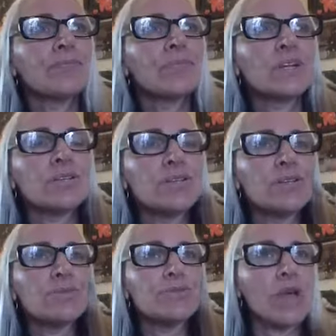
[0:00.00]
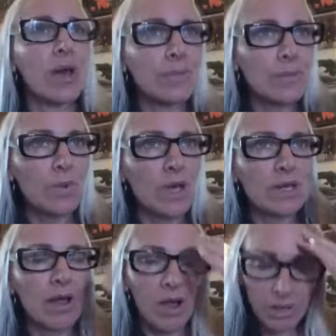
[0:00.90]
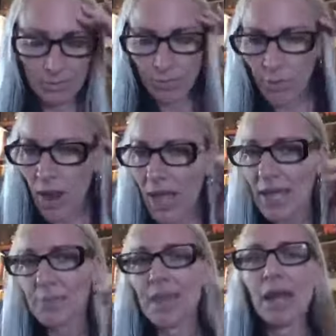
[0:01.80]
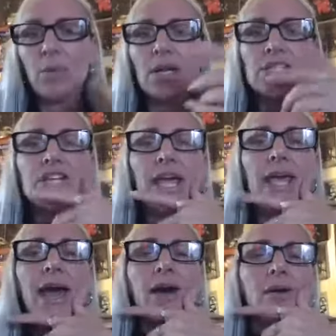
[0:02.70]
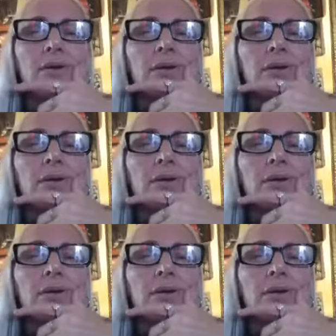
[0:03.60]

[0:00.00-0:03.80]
There's a new zombie one on Prime that I want to check out.